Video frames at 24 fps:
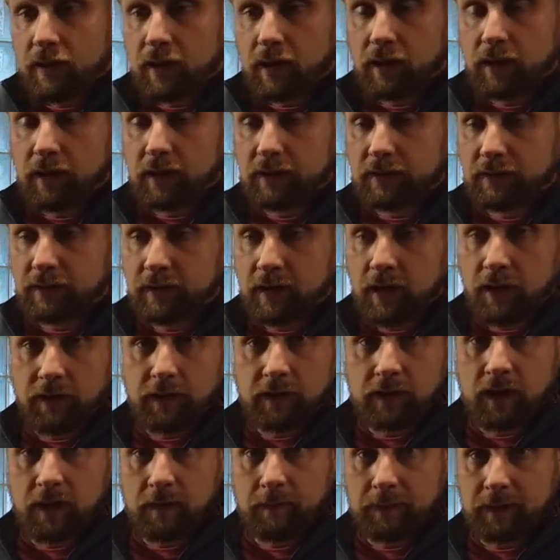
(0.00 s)
there is
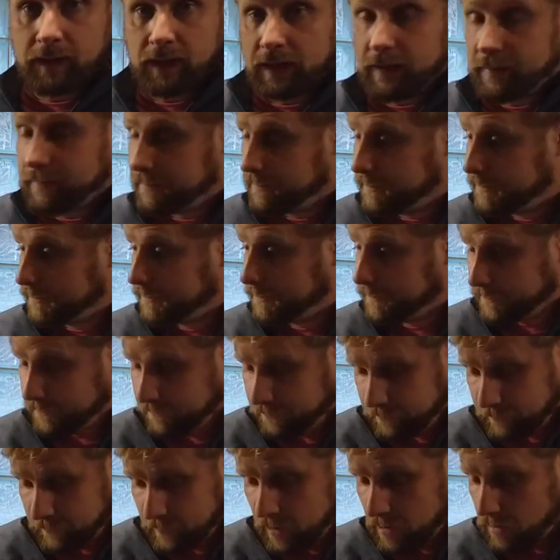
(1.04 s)
another company
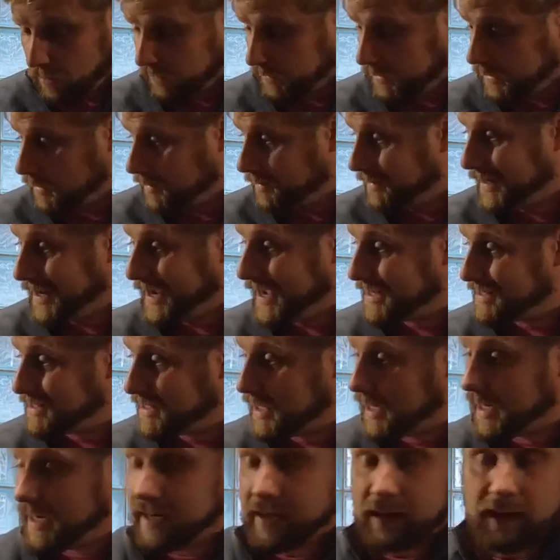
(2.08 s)
out there that
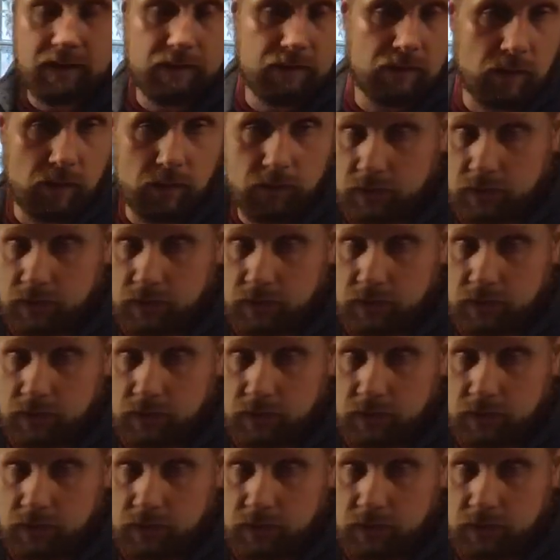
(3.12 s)
has an 80